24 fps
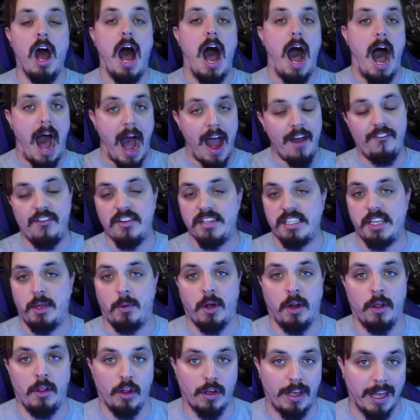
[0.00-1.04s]
Obviously, we're
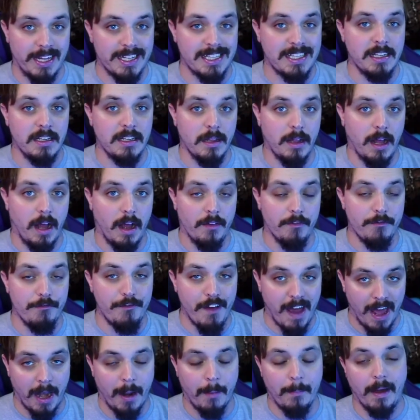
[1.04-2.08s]
going to look at
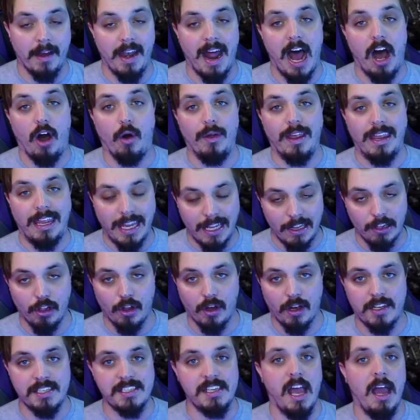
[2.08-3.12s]
Venom and how he
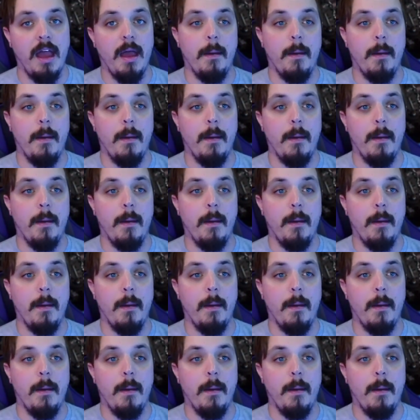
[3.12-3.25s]
looks,